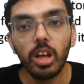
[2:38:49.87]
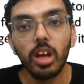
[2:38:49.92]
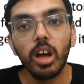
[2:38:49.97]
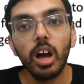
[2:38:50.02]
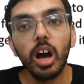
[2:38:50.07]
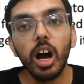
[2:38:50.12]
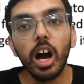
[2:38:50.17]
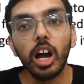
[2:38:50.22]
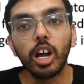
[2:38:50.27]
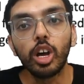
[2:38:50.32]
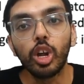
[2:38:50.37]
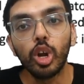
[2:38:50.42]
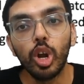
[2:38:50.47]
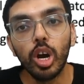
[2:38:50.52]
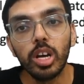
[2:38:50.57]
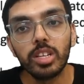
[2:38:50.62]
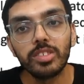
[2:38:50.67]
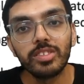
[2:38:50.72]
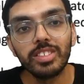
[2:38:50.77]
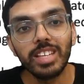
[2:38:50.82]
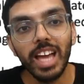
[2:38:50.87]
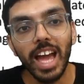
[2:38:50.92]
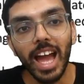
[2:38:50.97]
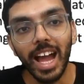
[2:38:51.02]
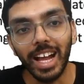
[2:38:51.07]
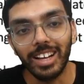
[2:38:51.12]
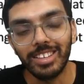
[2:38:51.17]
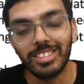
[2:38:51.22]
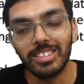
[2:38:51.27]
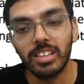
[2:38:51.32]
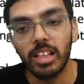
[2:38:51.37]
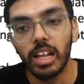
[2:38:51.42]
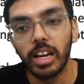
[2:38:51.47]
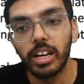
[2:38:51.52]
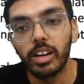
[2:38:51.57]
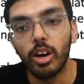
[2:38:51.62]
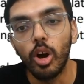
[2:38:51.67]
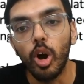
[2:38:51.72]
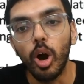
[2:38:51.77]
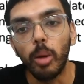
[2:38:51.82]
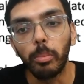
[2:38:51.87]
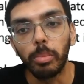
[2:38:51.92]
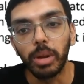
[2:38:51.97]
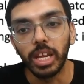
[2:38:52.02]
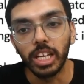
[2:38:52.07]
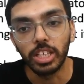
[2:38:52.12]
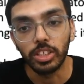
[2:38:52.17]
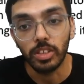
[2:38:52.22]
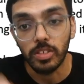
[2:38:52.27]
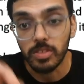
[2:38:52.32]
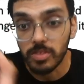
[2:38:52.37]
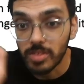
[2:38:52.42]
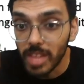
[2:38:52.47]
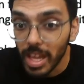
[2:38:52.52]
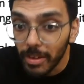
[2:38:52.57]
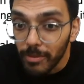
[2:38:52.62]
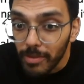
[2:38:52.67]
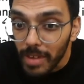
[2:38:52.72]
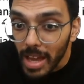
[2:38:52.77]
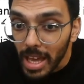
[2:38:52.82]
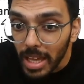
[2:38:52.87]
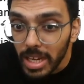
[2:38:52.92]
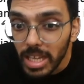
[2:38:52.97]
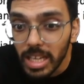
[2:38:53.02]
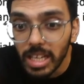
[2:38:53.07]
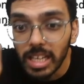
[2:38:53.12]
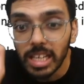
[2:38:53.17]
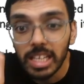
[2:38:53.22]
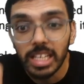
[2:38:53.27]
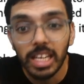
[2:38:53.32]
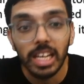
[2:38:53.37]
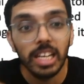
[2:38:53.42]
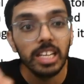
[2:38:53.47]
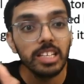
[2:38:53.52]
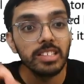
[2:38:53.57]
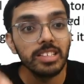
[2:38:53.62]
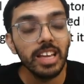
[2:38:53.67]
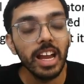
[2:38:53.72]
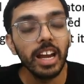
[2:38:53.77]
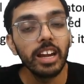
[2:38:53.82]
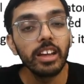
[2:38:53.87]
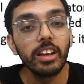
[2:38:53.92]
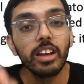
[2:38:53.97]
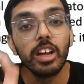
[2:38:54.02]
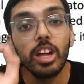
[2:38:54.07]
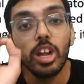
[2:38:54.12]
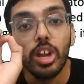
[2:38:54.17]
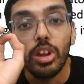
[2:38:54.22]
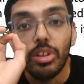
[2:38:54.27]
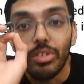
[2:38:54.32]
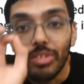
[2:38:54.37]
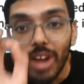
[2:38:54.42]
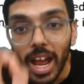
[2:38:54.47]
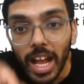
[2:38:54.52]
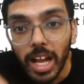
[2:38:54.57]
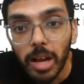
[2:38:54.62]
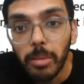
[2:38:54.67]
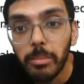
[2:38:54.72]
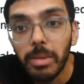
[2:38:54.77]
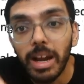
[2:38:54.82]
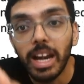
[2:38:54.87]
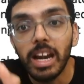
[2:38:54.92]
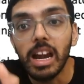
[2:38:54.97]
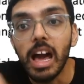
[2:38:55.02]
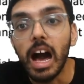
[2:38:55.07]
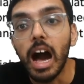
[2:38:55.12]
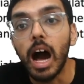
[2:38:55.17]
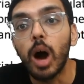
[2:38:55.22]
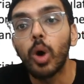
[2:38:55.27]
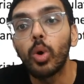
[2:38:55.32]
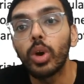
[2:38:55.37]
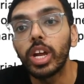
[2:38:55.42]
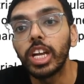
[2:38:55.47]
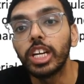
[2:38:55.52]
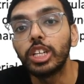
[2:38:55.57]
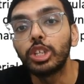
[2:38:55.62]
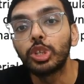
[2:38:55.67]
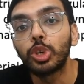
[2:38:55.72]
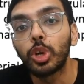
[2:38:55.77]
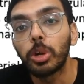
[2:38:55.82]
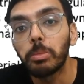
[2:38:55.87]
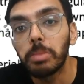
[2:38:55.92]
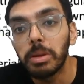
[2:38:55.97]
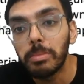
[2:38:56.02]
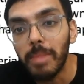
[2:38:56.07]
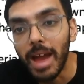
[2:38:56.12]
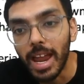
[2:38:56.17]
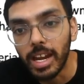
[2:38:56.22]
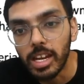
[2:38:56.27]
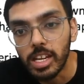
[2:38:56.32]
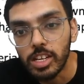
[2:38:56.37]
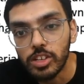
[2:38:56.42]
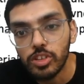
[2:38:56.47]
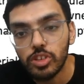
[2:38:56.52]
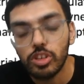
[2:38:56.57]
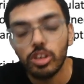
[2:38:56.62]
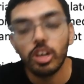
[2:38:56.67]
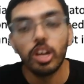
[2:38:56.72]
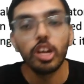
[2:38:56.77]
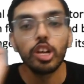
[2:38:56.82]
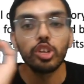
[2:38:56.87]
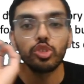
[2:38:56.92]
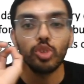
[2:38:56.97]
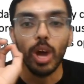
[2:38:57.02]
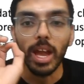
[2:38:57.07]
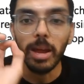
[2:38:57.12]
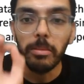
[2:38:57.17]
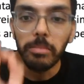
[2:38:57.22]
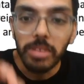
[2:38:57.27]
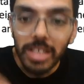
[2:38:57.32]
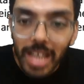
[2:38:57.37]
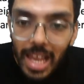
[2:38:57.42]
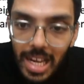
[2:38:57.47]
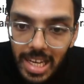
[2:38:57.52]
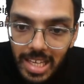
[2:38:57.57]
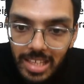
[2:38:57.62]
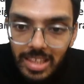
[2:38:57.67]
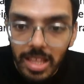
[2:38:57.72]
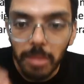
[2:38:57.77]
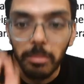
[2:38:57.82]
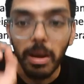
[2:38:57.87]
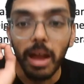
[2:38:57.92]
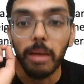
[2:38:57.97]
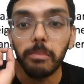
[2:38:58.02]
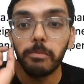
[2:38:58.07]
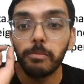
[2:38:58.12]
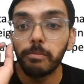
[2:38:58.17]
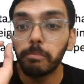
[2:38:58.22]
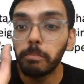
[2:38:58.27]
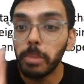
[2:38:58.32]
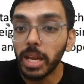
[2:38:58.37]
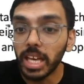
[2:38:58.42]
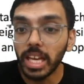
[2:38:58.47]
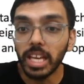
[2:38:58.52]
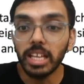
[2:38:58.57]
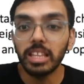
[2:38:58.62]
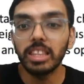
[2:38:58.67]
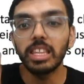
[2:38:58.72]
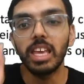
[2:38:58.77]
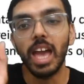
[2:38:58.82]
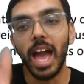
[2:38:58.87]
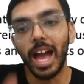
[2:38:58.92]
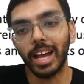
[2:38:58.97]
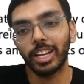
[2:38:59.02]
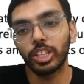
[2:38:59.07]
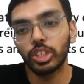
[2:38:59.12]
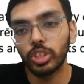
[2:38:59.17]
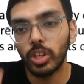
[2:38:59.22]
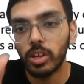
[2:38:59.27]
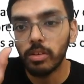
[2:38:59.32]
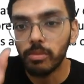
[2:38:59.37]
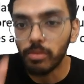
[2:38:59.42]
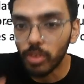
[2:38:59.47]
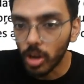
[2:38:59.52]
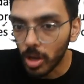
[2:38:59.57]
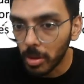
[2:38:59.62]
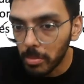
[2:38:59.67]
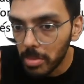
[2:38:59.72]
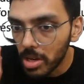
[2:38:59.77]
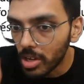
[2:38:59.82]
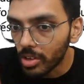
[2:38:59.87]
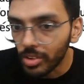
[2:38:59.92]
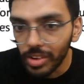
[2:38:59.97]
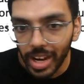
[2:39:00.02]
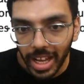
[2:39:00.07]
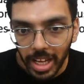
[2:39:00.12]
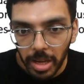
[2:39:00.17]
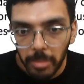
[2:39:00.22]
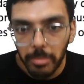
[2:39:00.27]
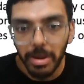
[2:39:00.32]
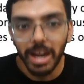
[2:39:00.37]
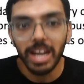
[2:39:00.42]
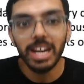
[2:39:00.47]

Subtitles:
across excellent operations. They very clearly said, recommend how it should be managed. So I am telling them, I am picking the action verb recommend,